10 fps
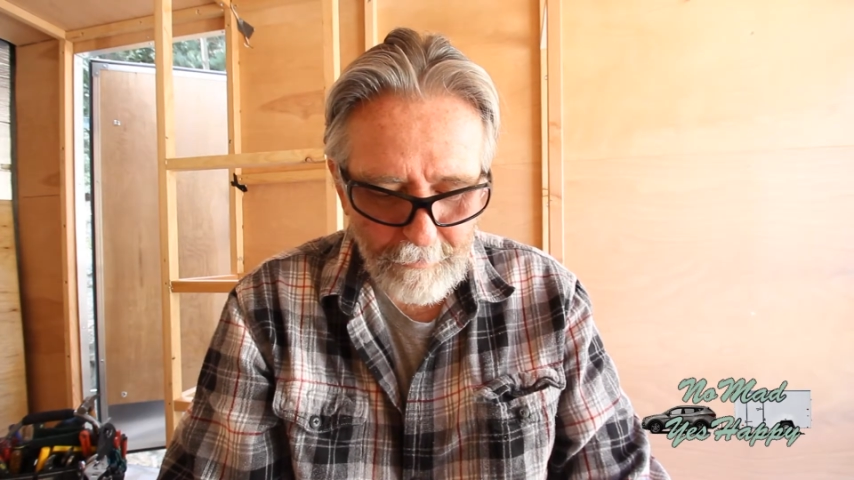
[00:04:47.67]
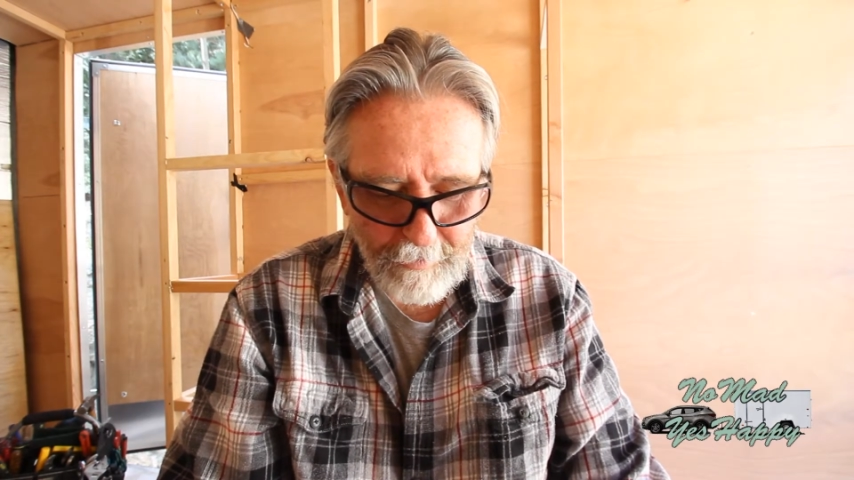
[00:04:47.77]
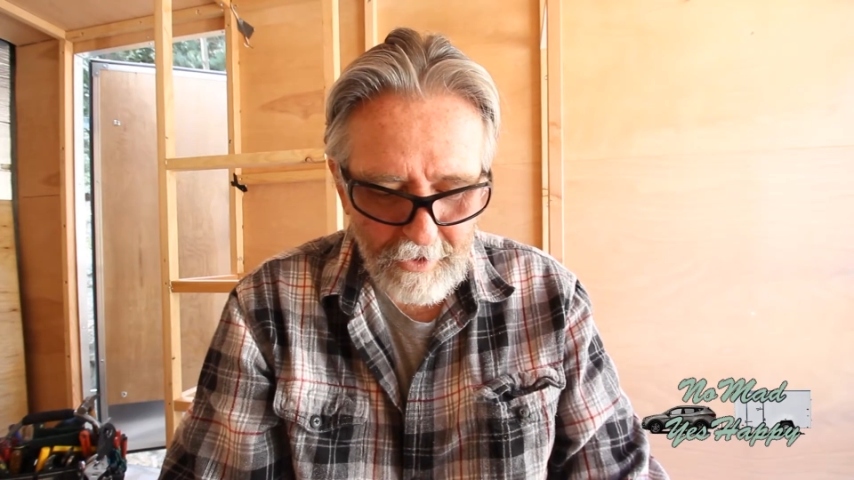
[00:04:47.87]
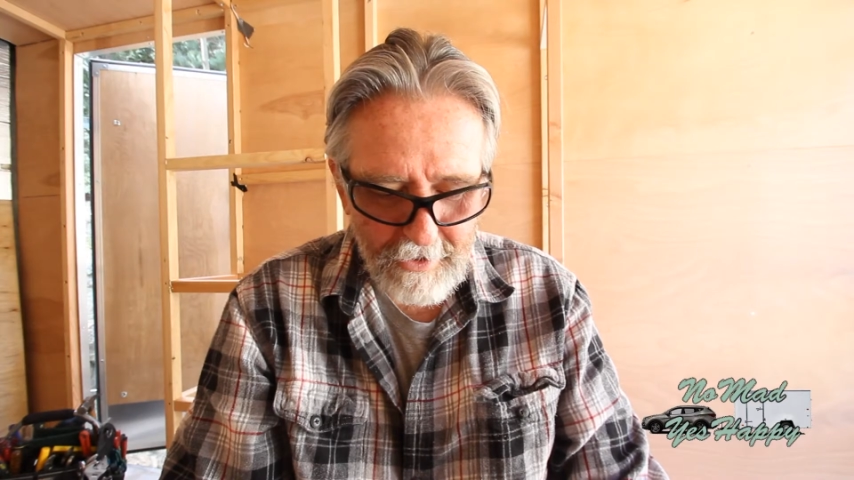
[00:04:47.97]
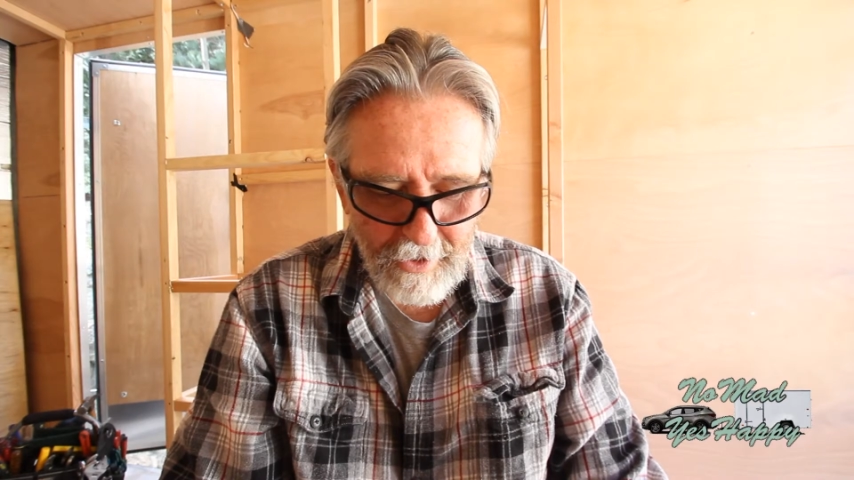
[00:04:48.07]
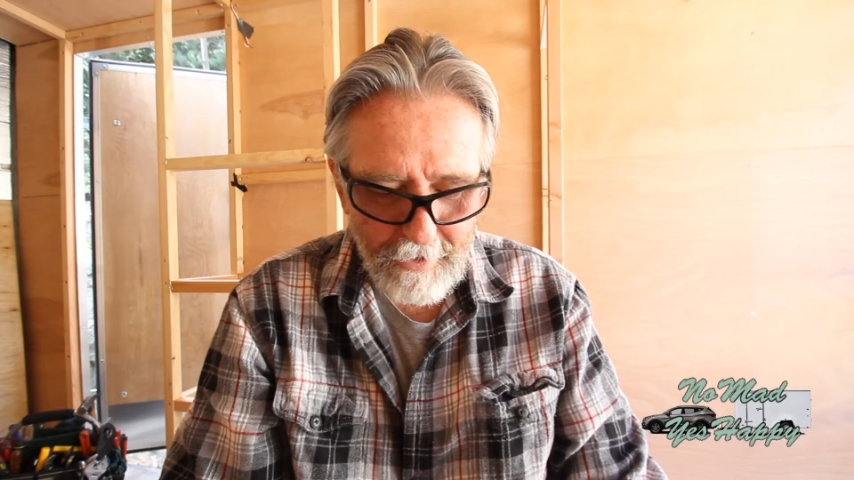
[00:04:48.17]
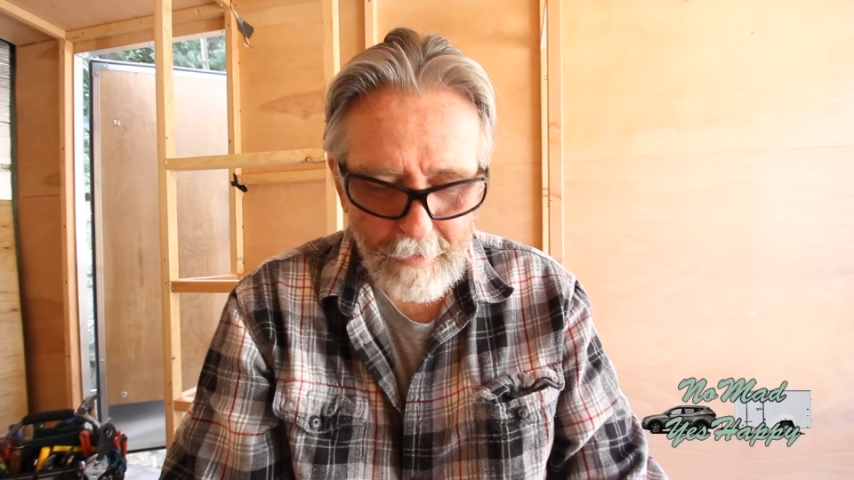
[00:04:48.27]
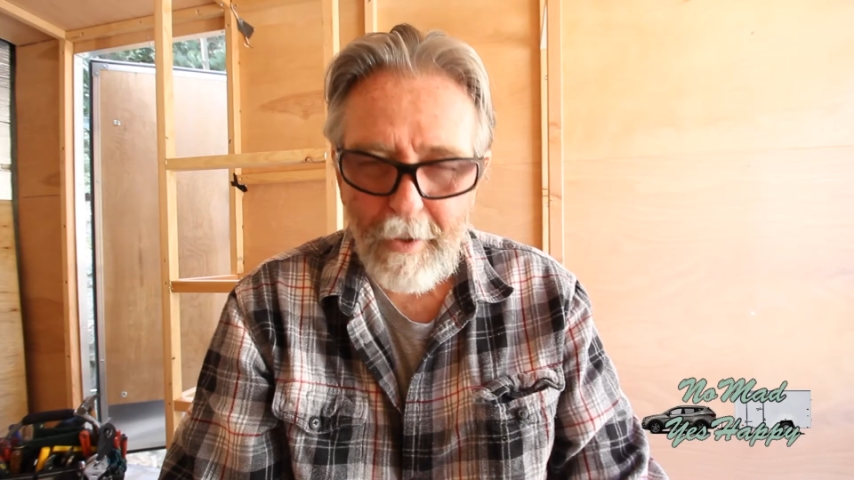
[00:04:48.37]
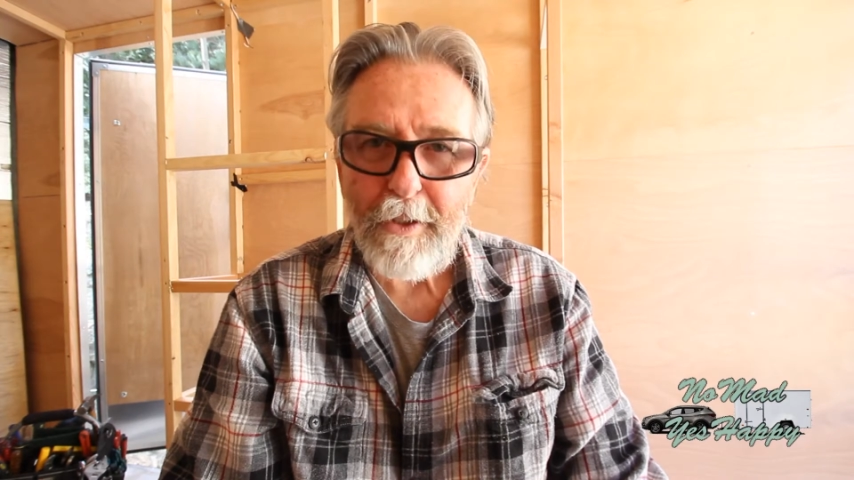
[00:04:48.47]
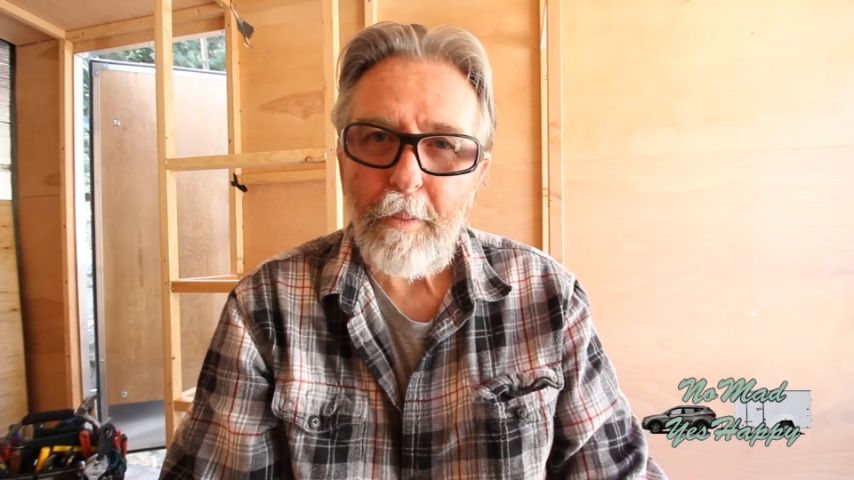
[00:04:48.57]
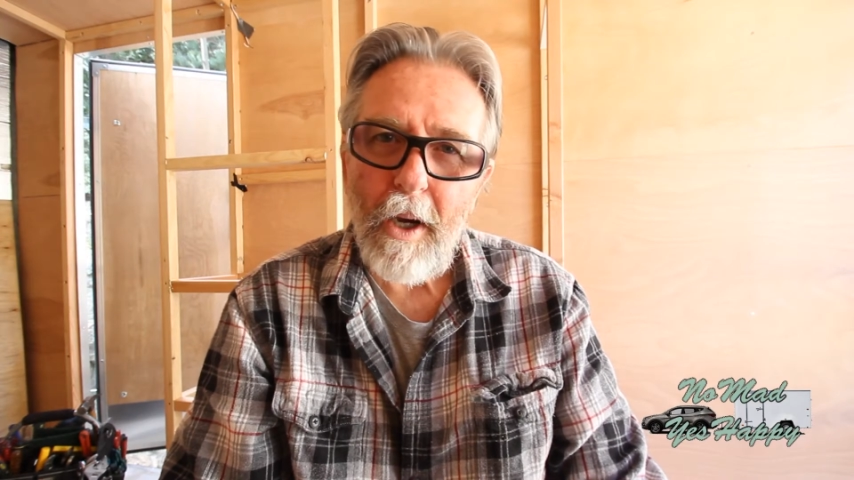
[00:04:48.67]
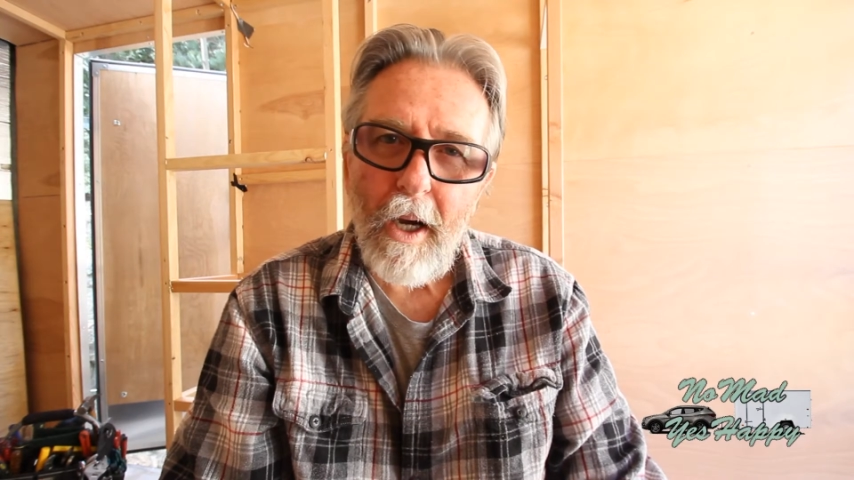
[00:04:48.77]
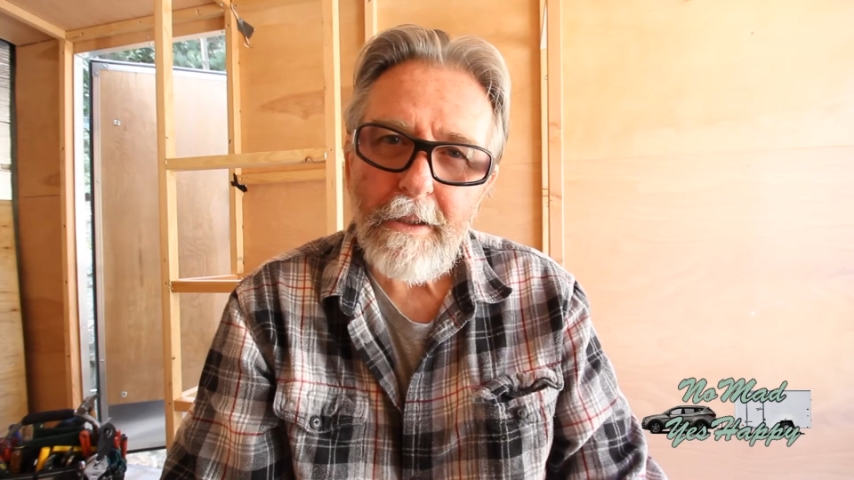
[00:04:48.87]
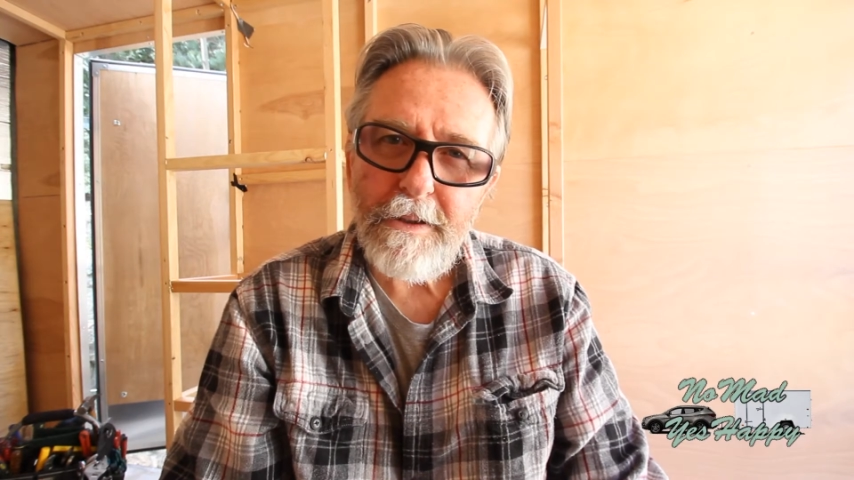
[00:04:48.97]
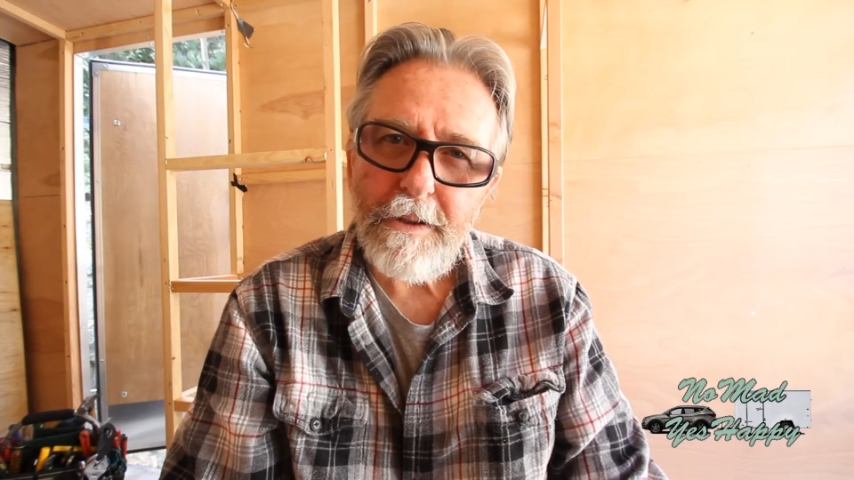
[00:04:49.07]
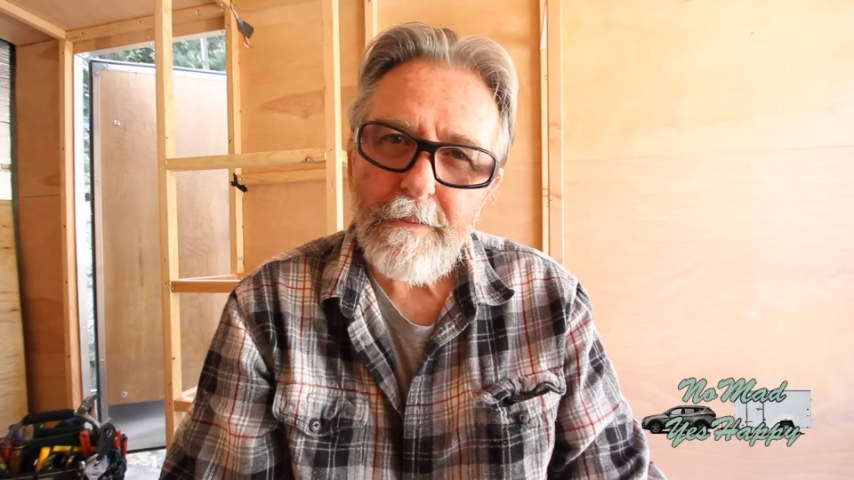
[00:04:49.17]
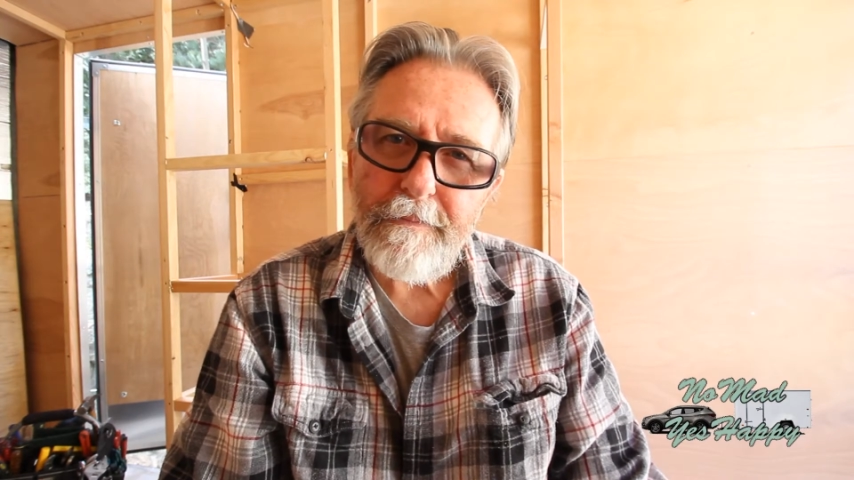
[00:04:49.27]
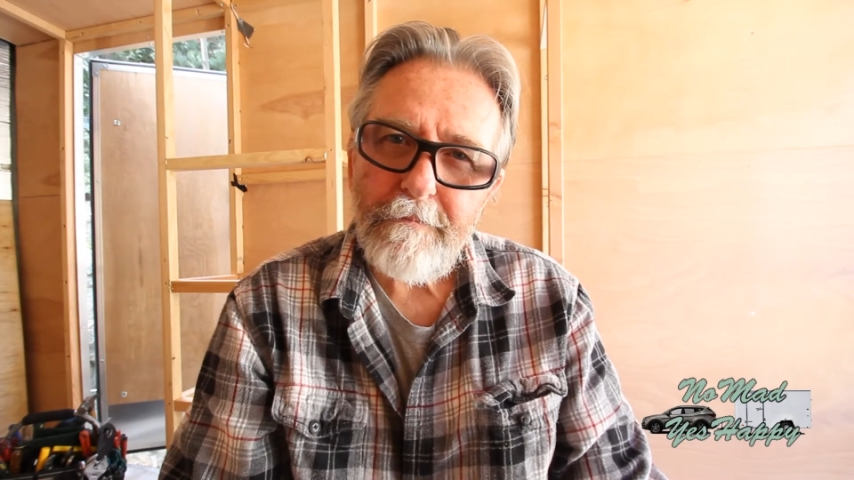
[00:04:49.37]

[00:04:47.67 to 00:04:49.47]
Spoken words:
I'm getting excited about the pods.